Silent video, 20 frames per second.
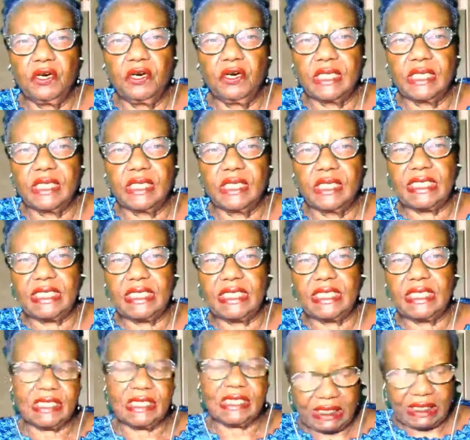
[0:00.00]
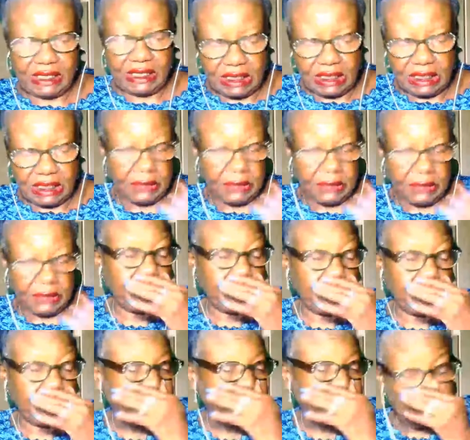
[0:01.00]
not to be clear.
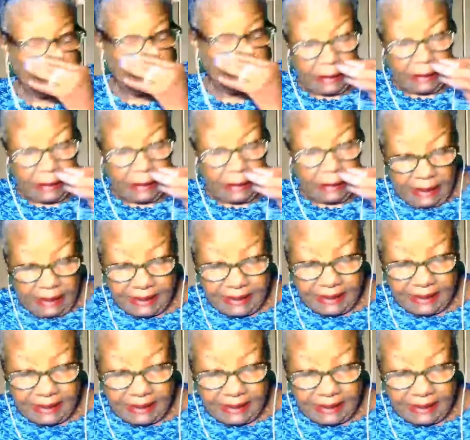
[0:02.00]
Hey, DJ,